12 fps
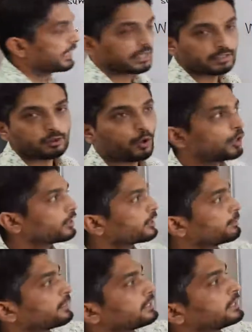n. All
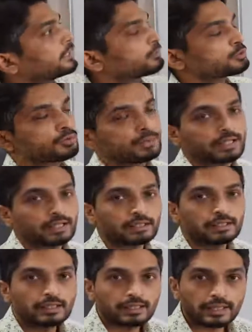remaining terms will get
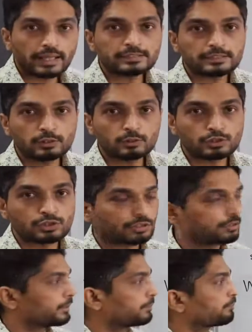cancelled to each
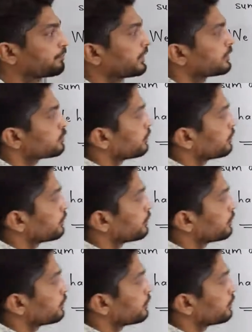other. So